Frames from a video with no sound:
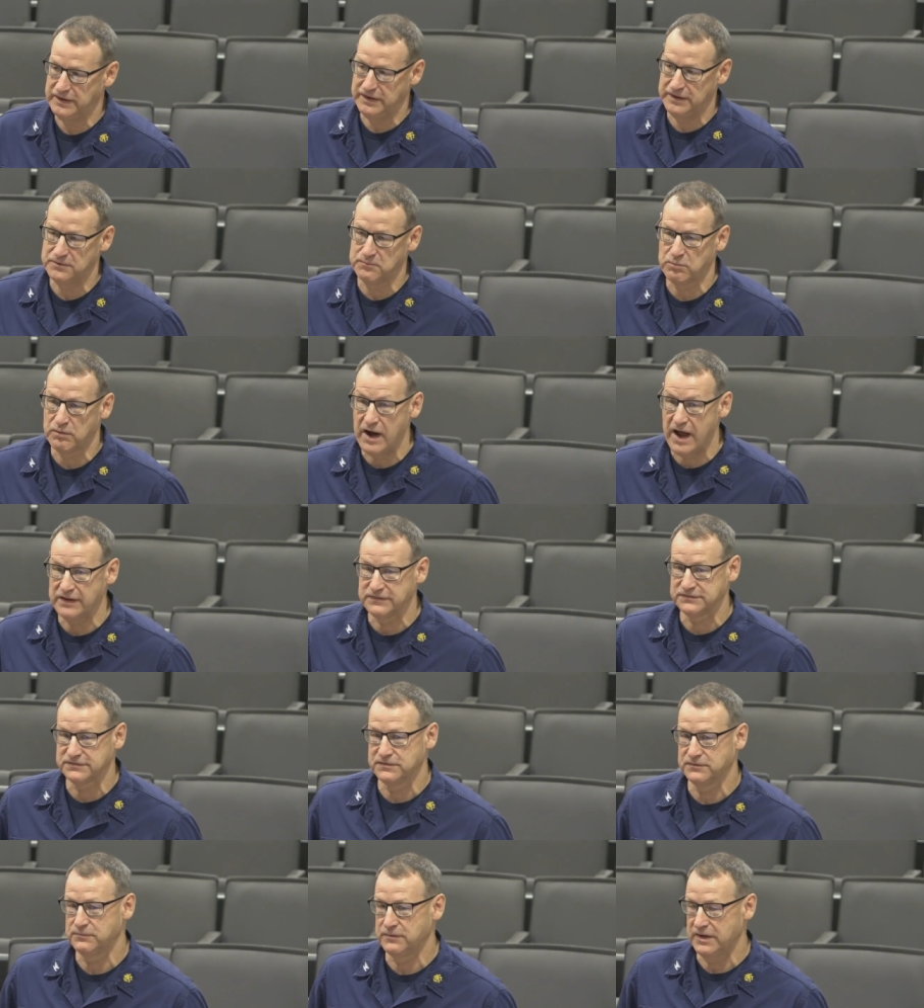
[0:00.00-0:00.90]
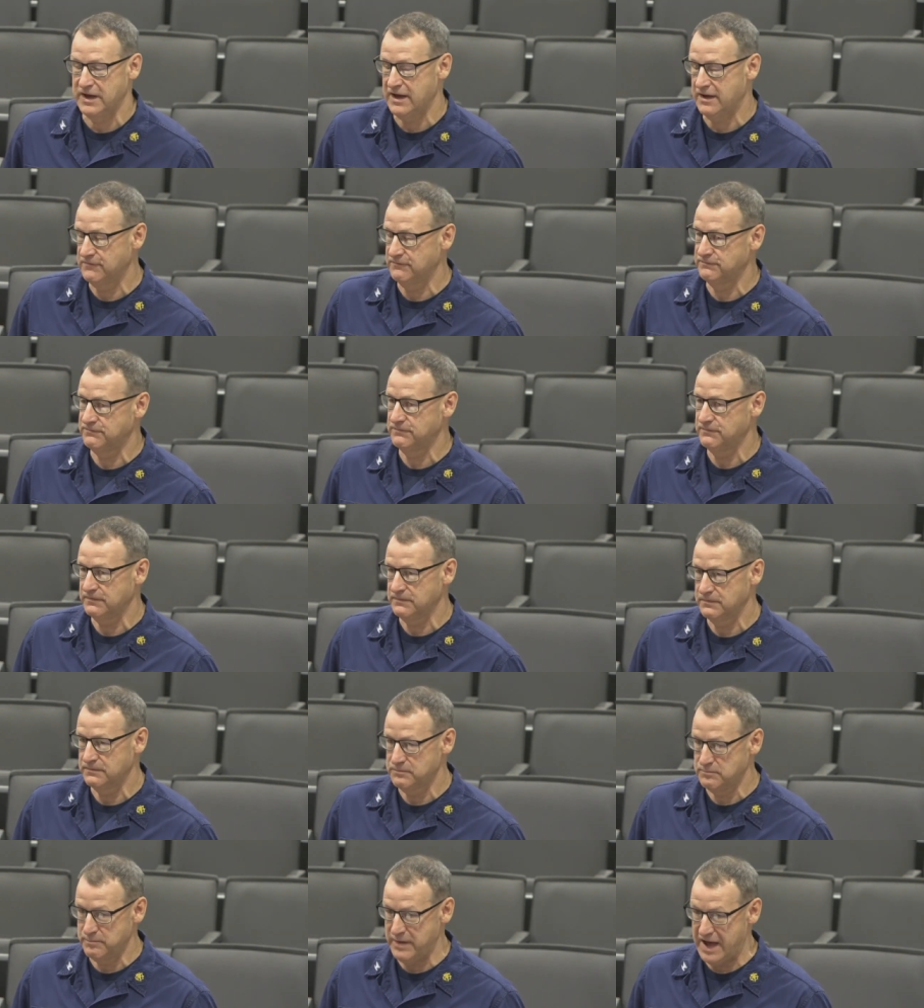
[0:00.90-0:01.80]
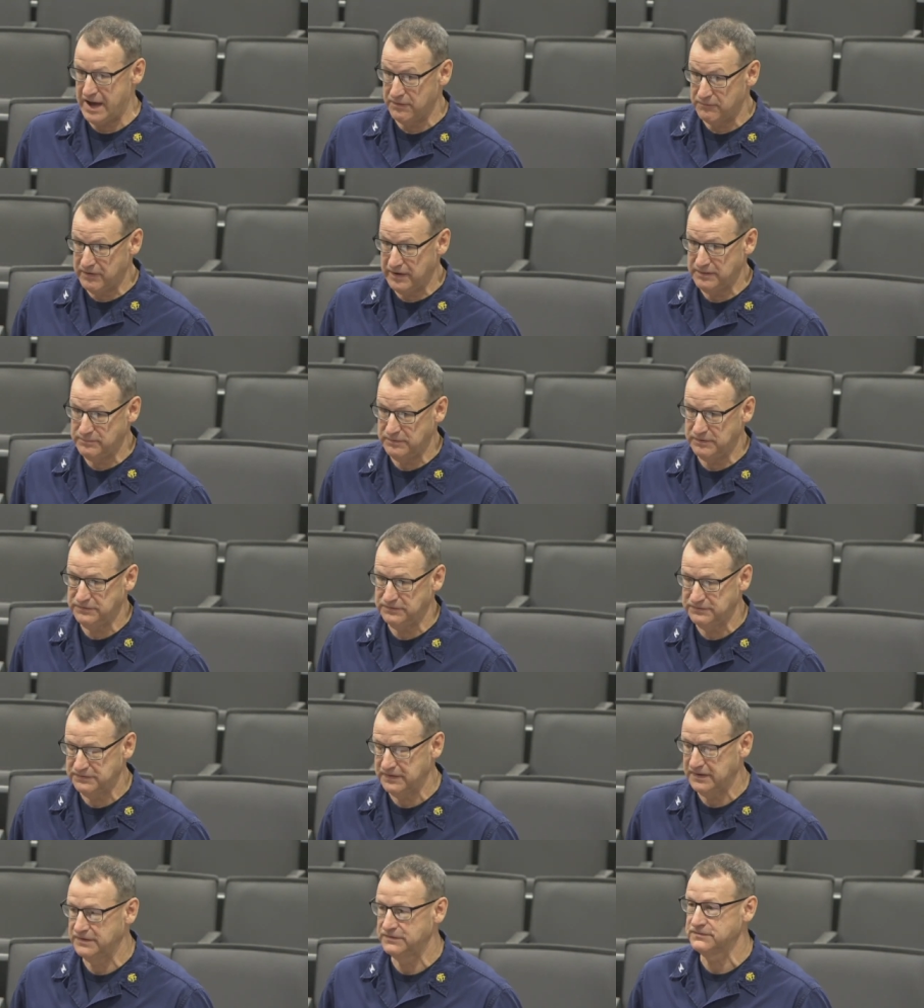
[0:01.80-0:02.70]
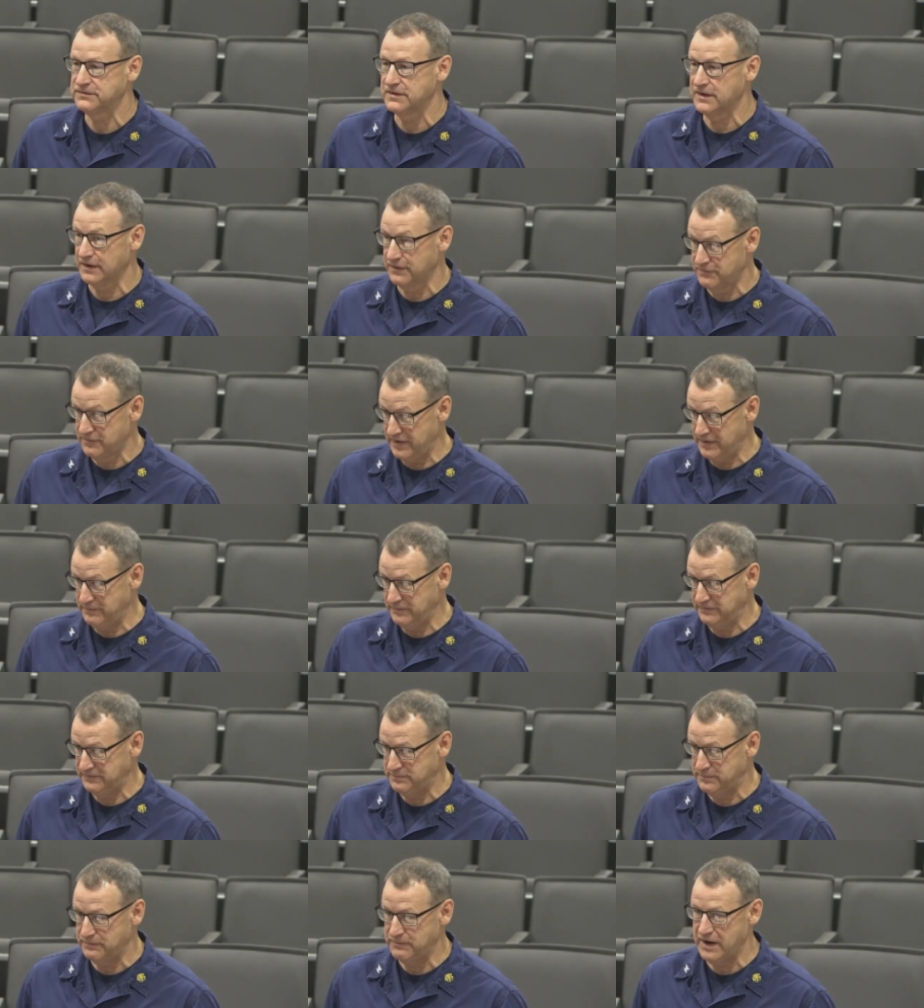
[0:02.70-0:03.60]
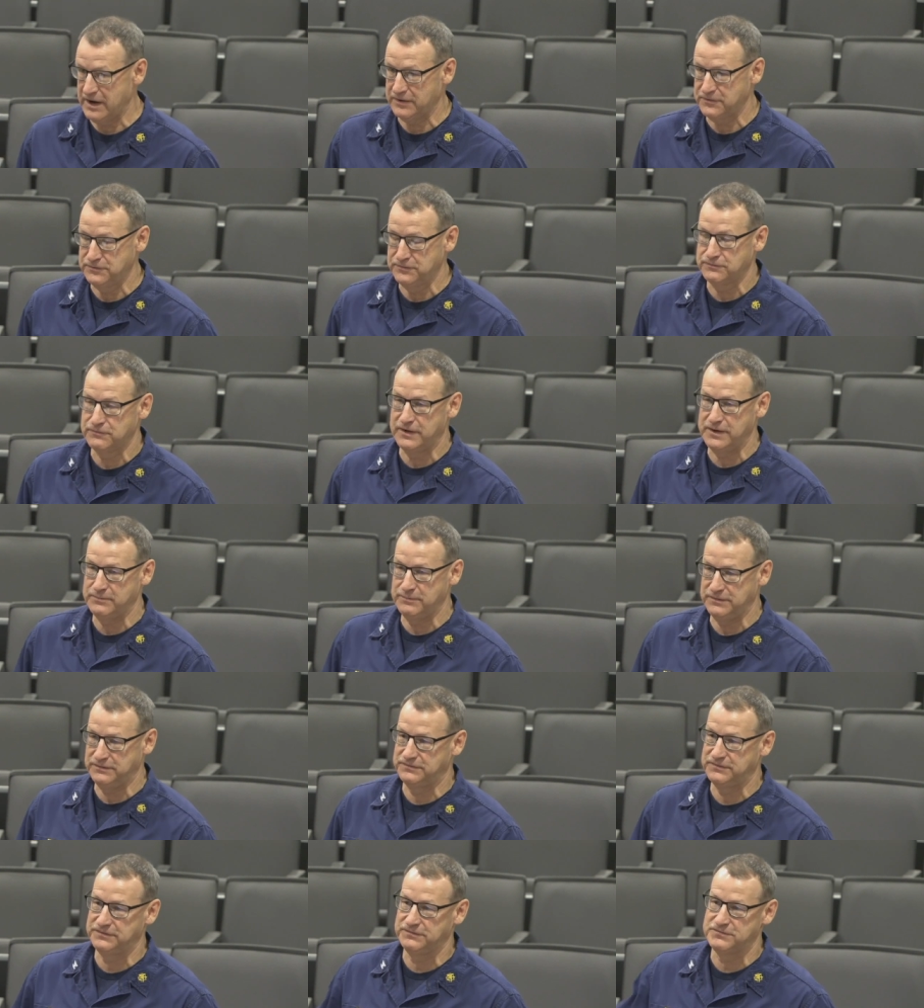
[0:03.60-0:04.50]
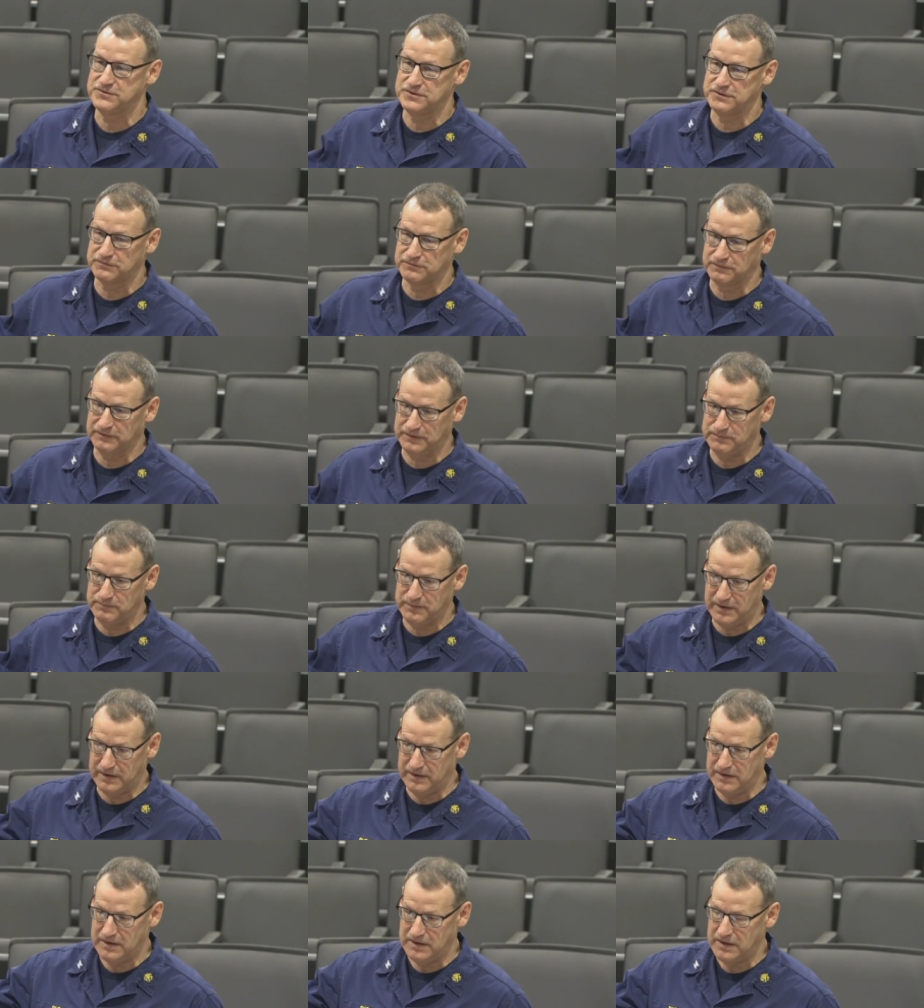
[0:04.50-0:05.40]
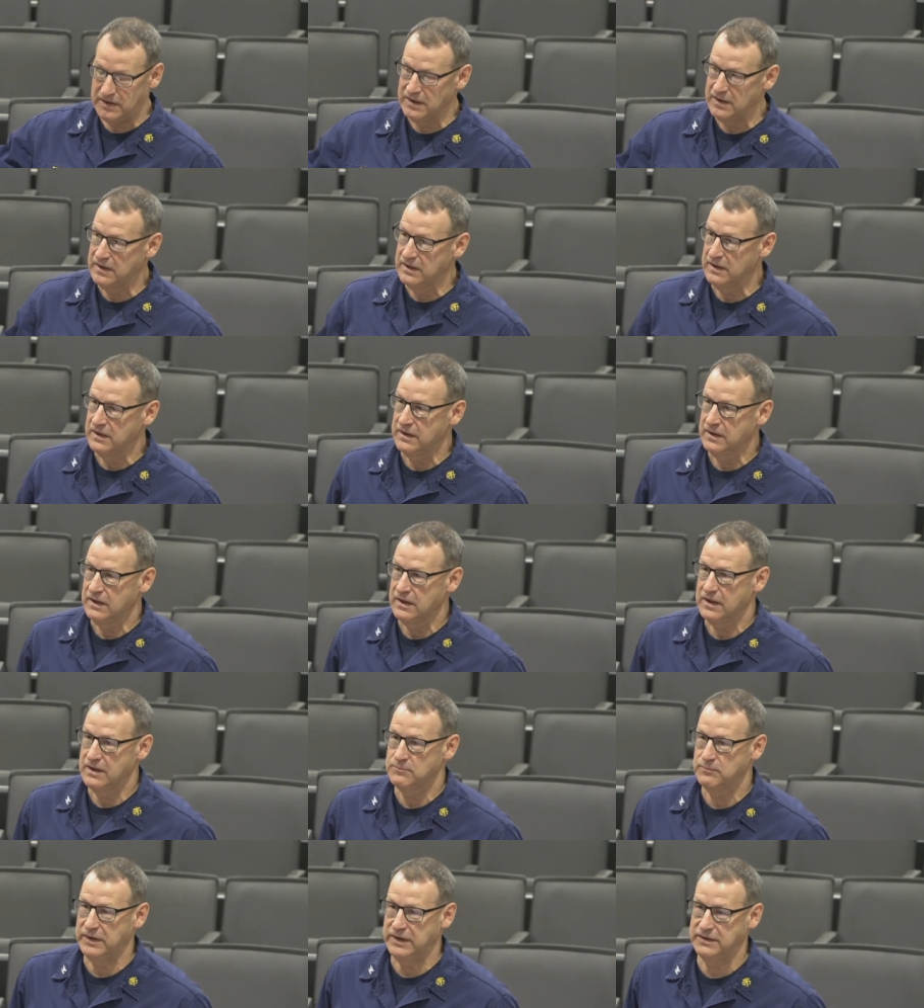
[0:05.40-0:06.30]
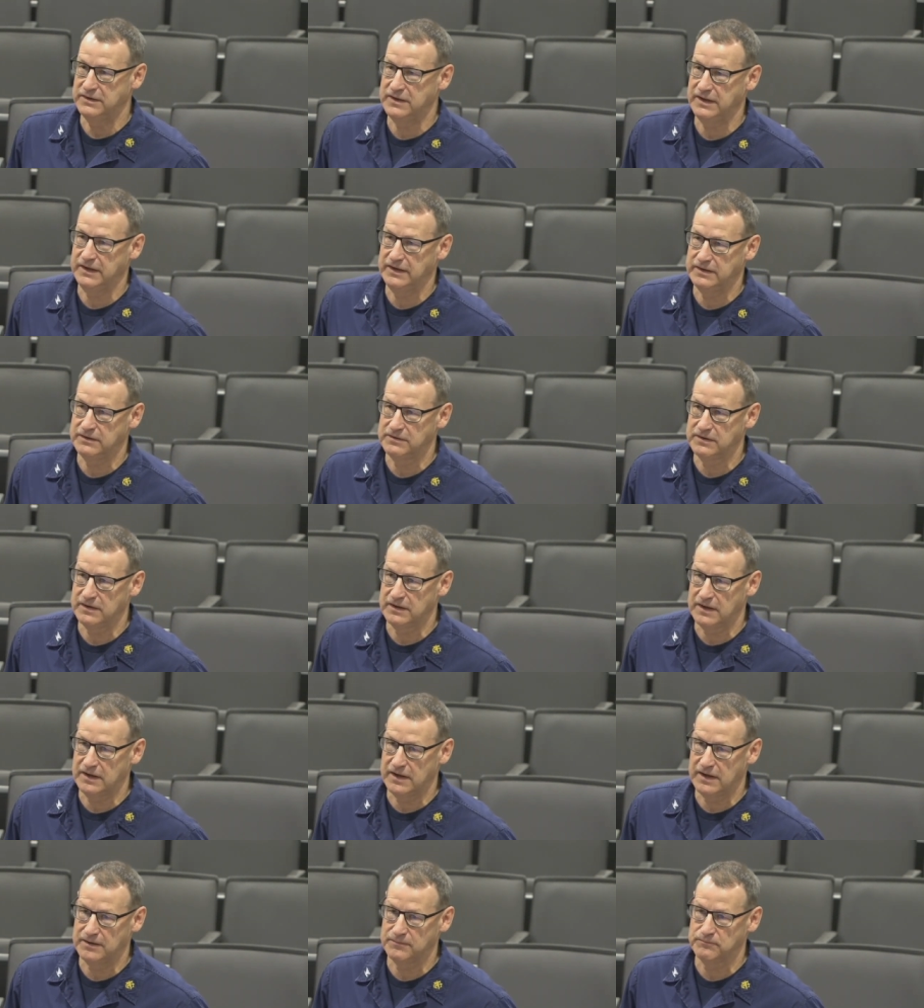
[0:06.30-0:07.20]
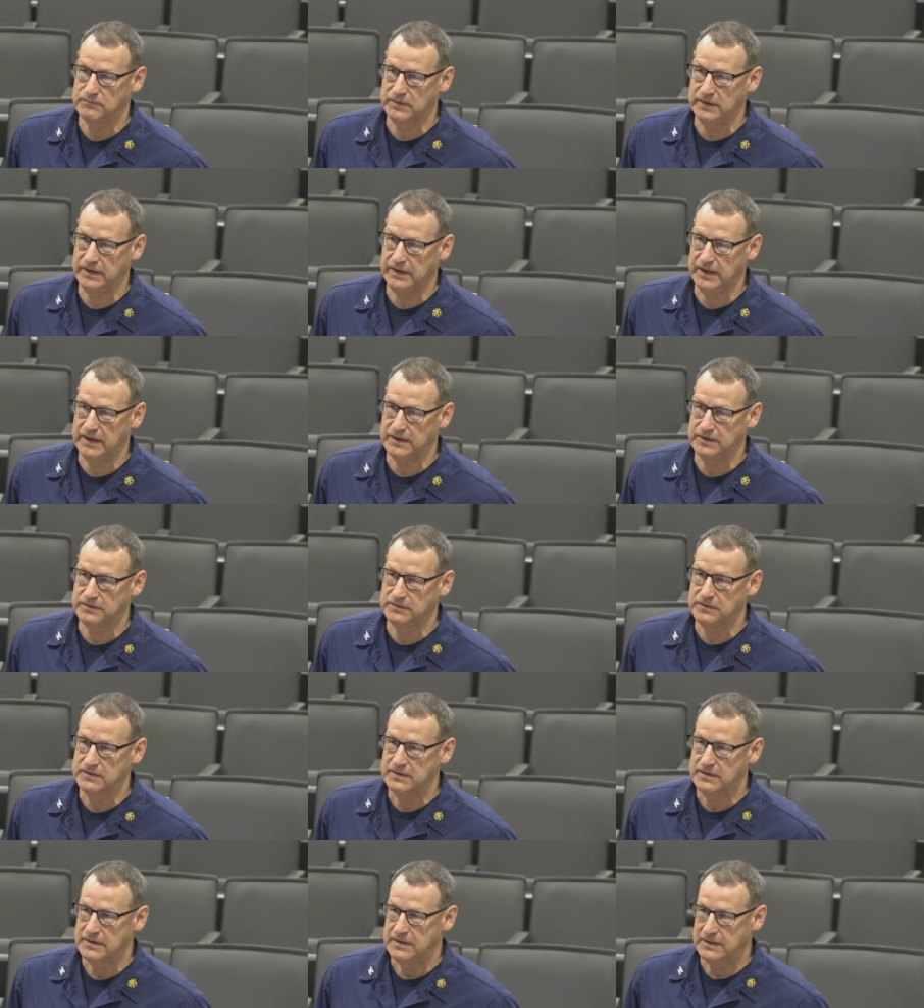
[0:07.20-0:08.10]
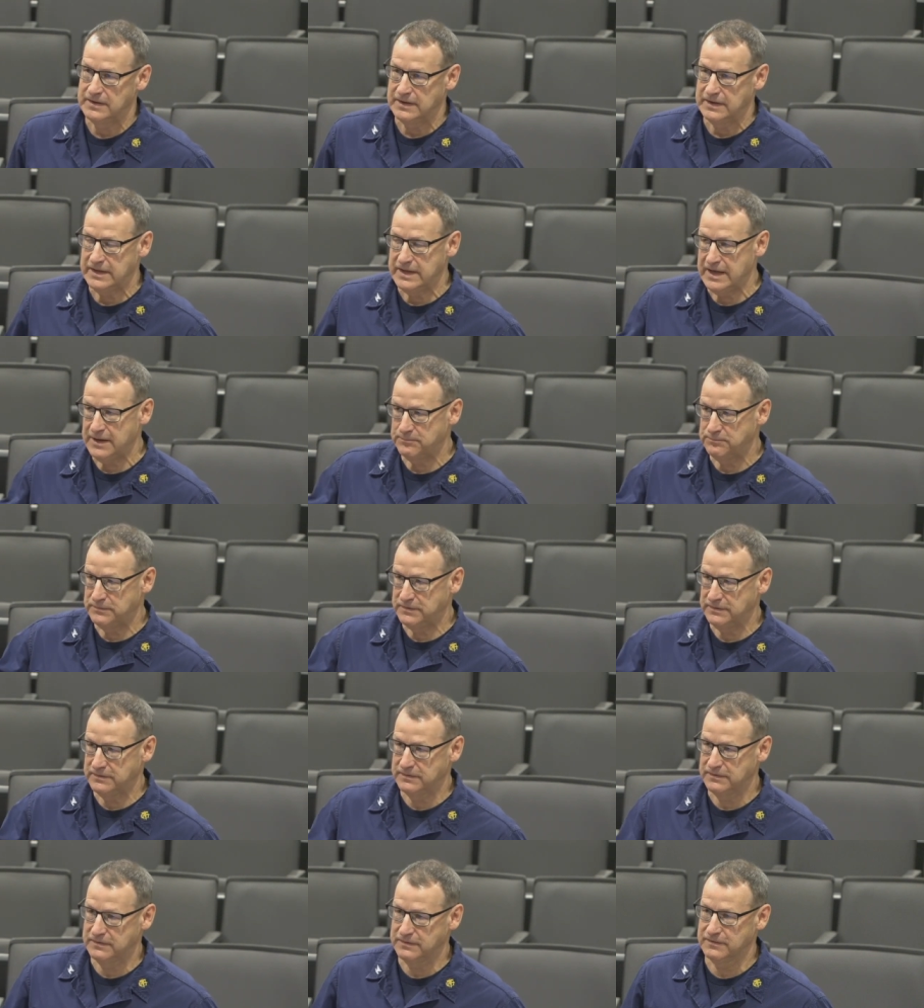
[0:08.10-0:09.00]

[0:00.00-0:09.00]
And in Nebraska, we have bat rabies and skunk rabies, but raccoon rabies has generally been maintained and kept